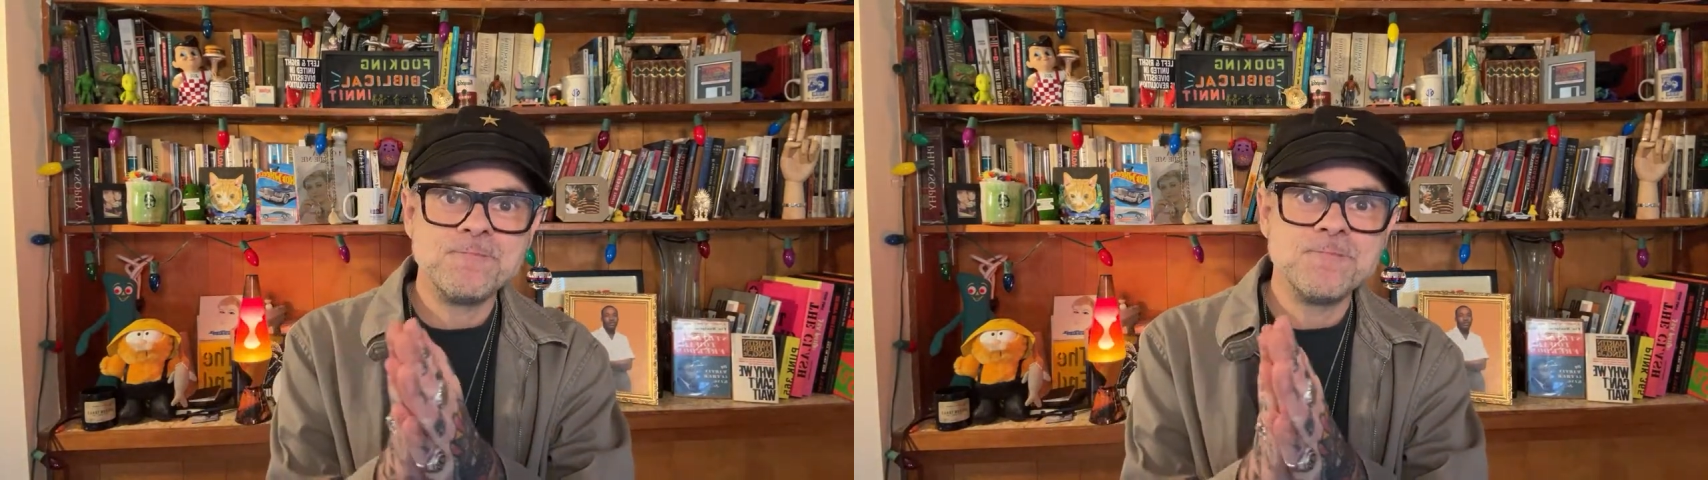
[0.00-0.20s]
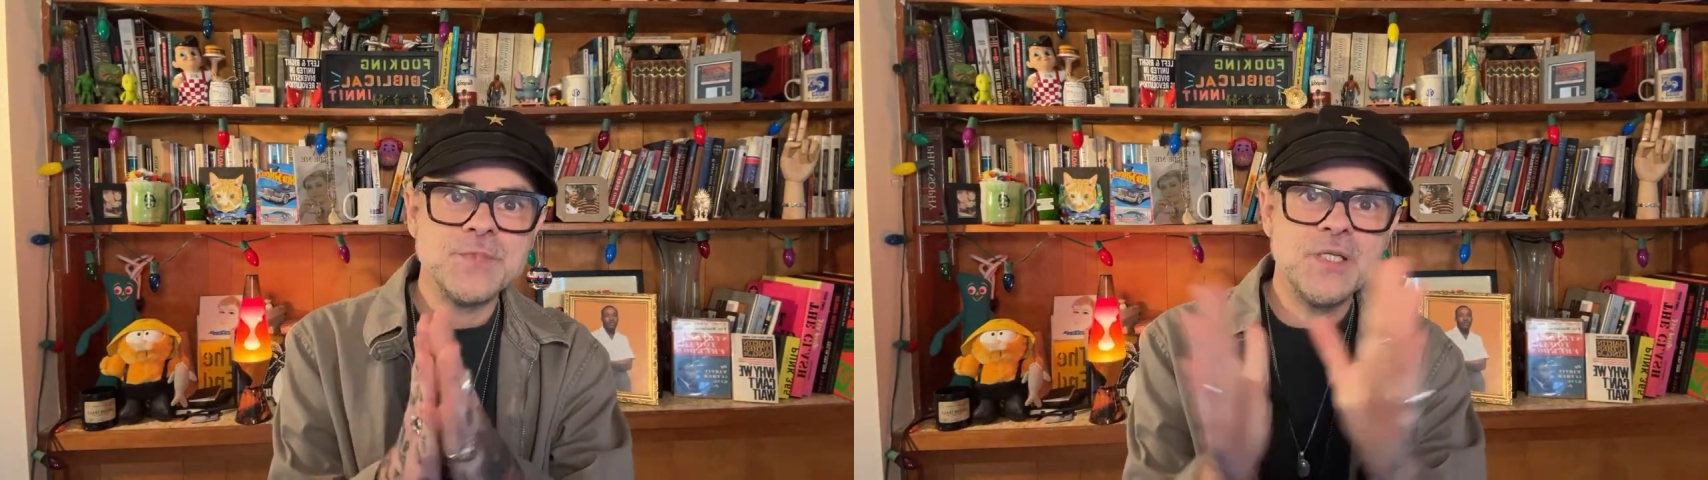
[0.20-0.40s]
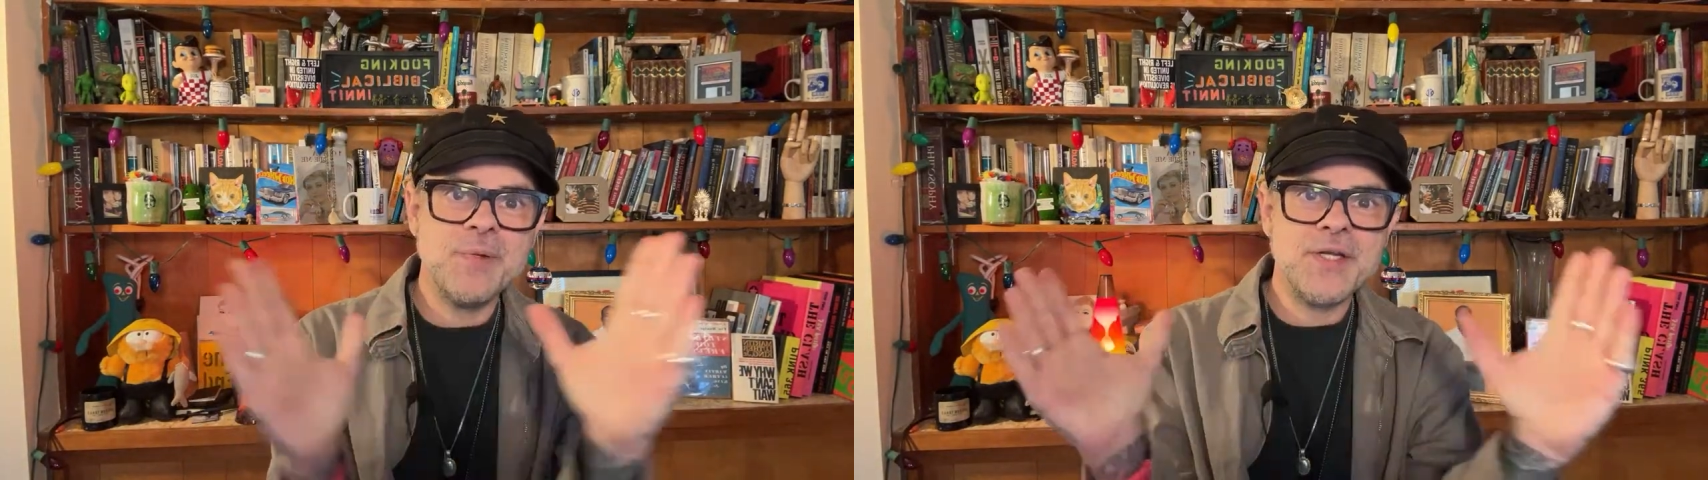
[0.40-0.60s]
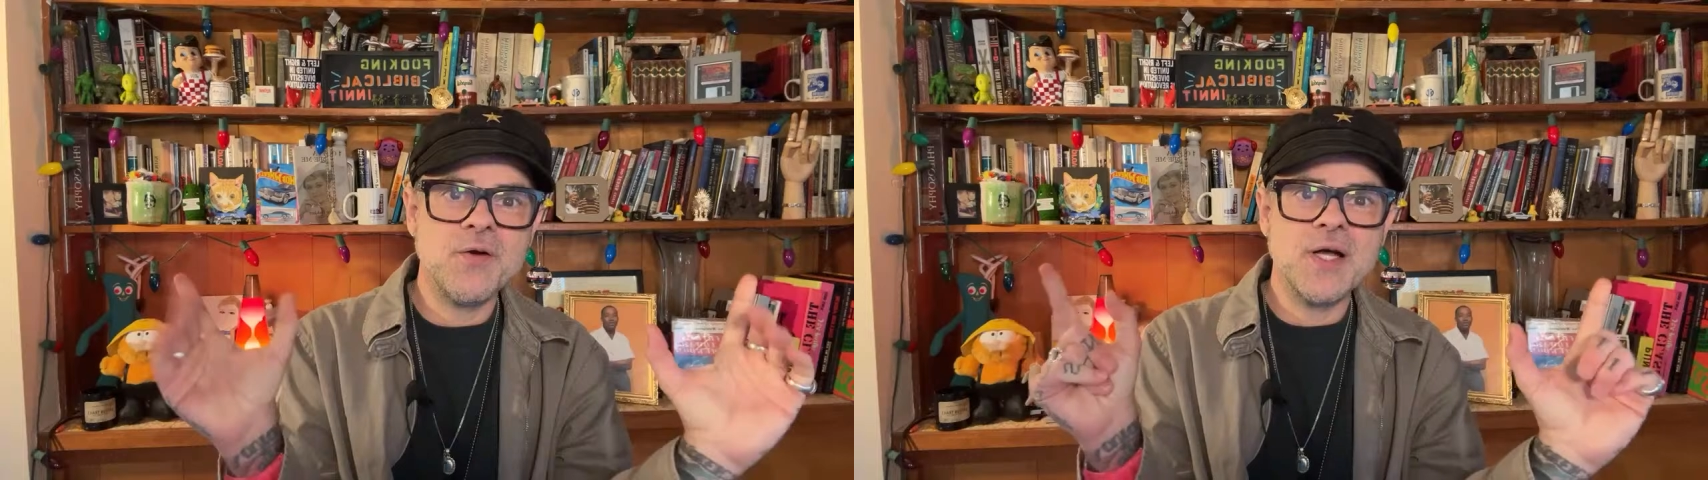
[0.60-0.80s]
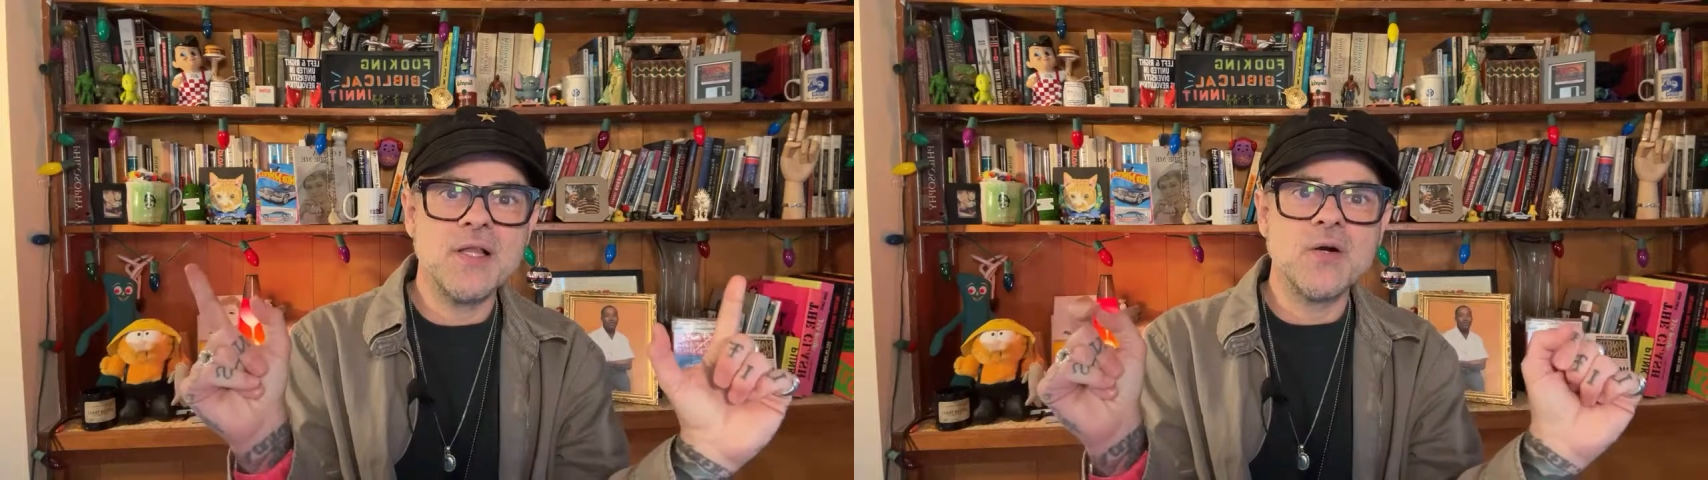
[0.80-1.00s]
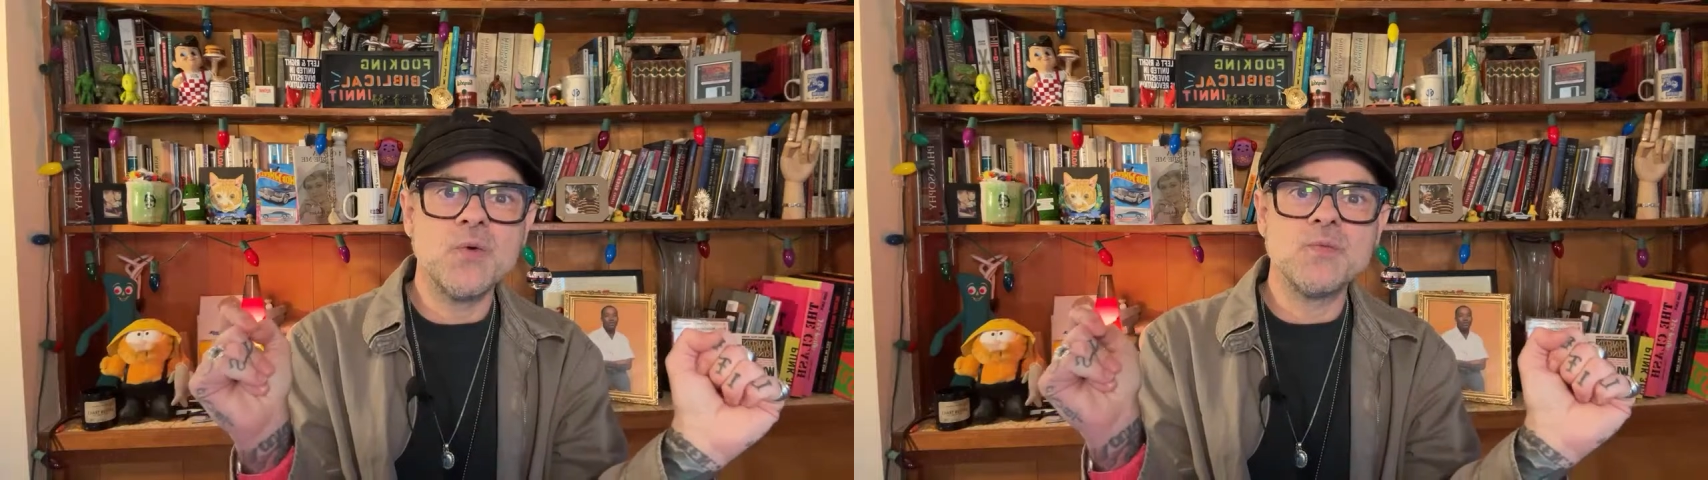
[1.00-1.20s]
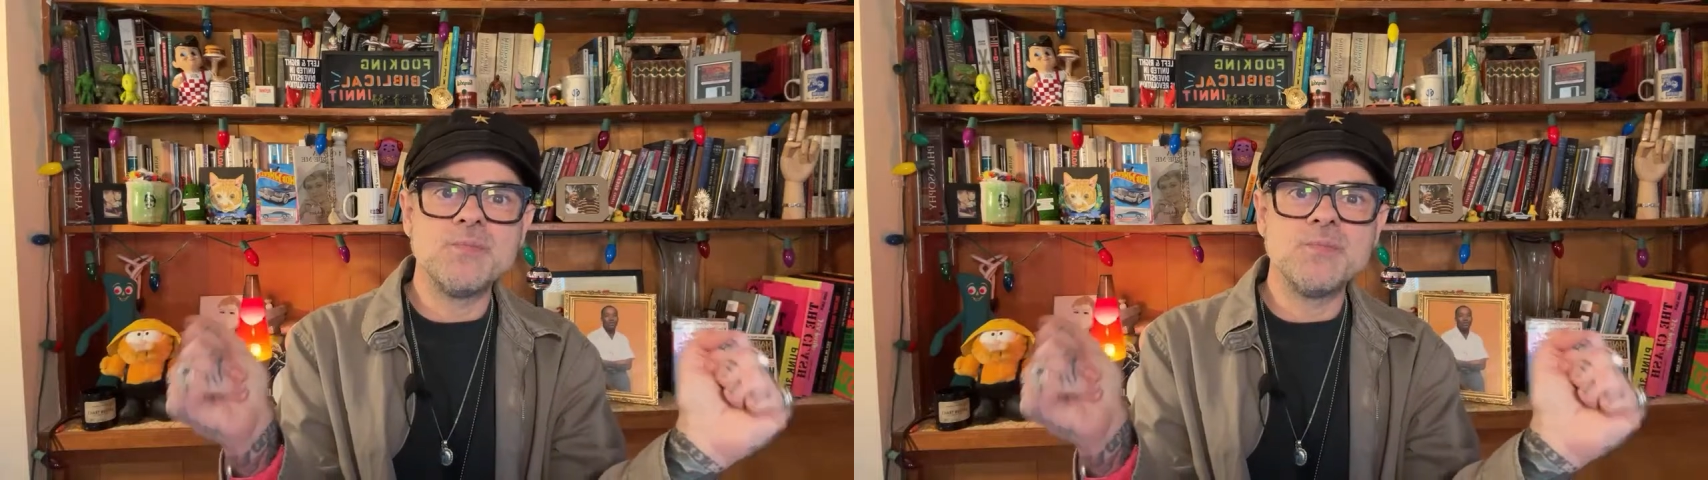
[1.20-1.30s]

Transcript: Does anybody know how long